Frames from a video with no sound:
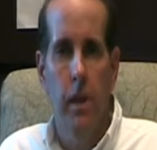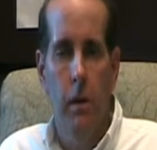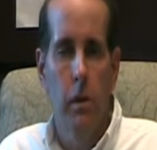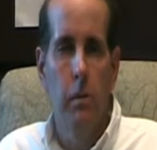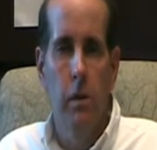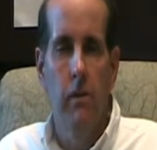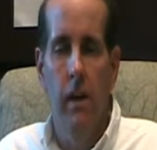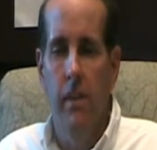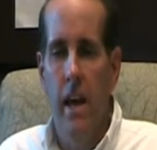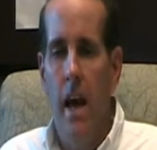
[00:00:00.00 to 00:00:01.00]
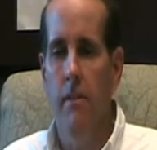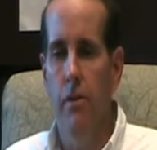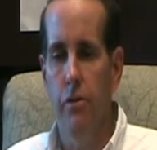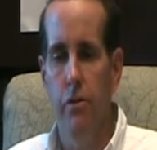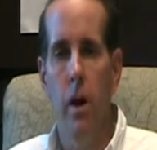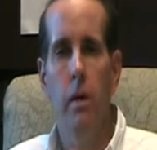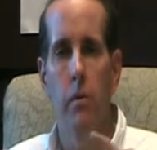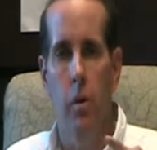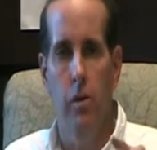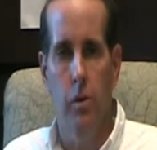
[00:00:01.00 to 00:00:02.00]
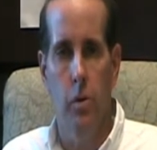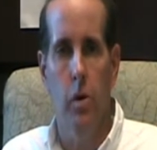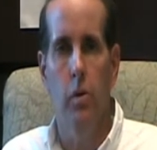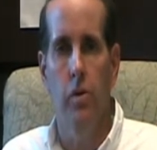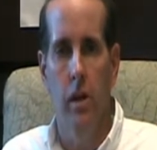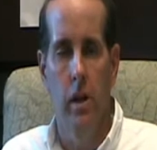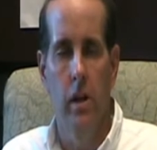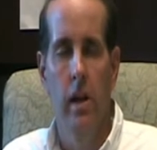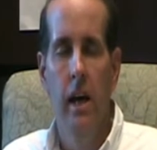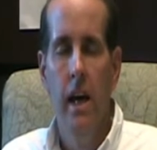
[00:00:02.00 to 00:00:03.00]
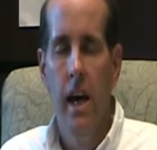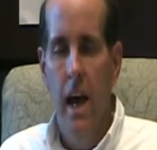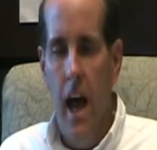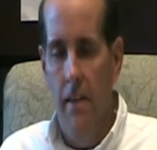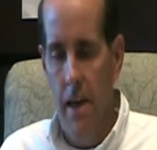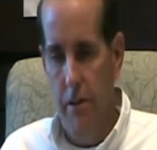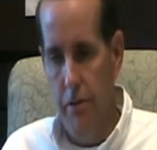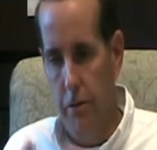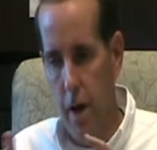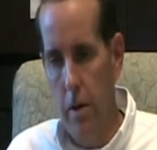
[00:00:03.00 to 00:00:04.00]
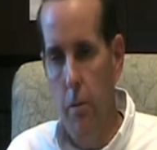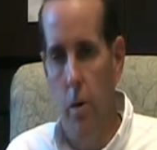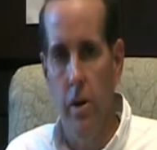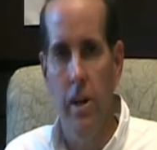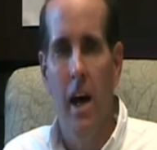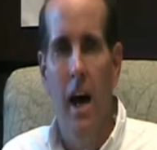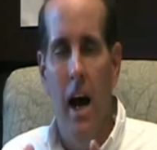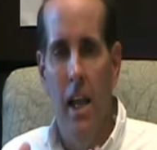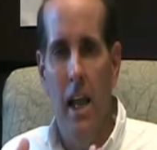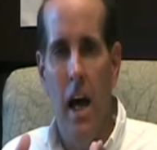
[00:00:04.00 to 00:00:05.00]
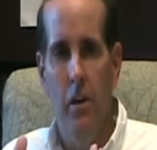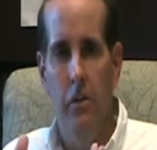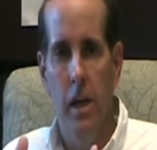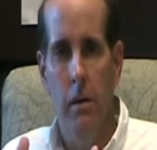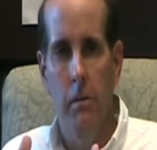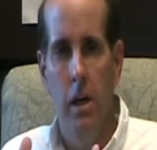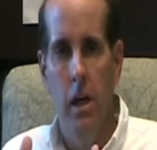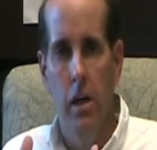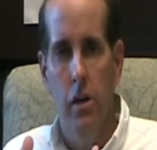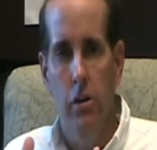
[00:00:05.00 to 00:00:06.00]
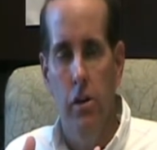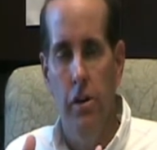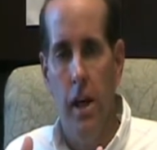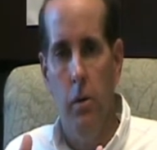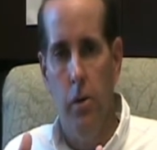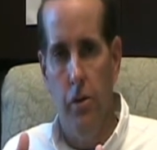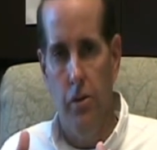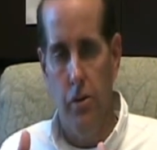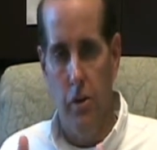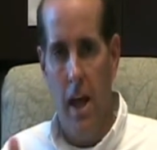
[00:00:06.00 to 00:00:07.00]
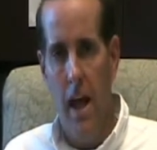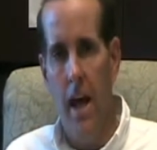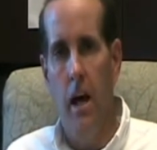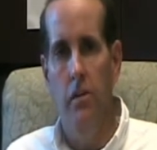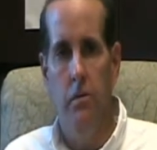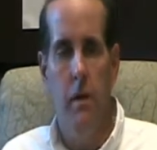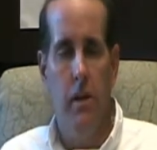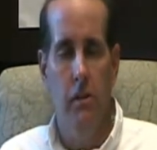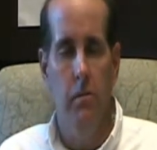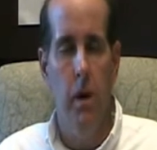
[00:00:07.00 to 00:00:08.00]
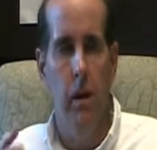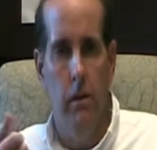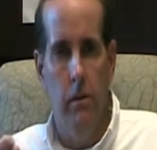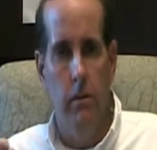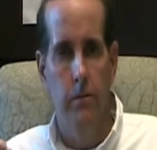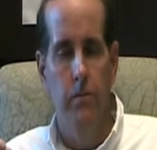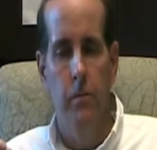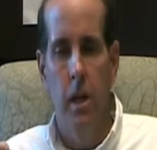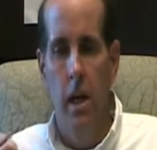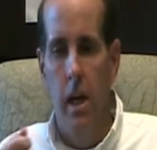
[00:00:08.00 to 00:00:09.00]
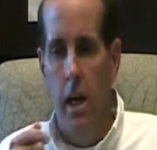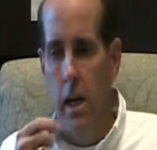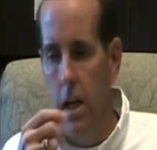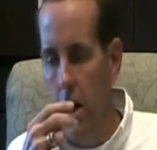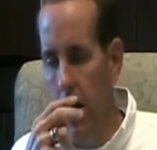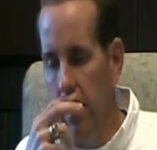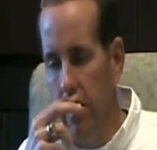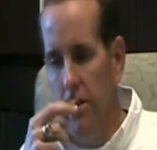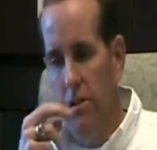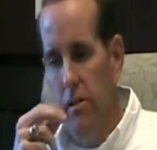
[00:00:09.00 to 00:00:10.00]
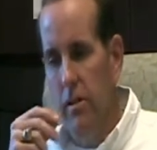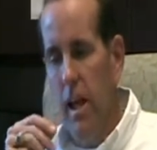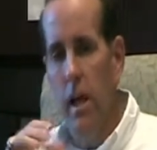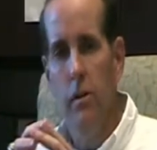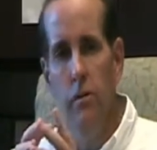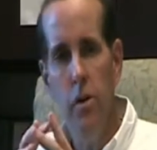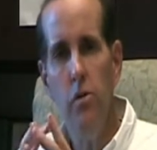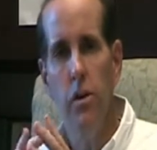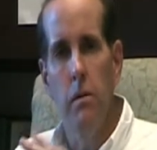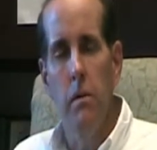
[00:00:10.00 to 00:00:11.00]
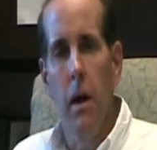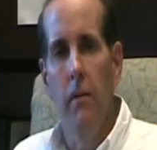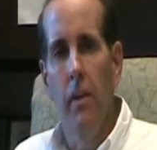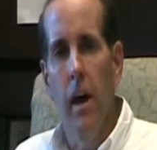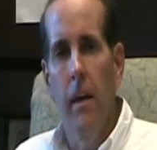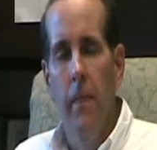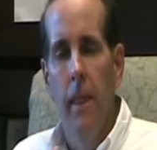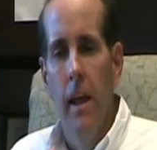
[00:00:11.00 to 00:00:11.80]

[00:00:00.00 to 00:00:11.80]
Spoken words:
I really believe that. They have a framework to work within. And that framework allows them to take what the student has and makes it better. It's kind of confusing to me about that.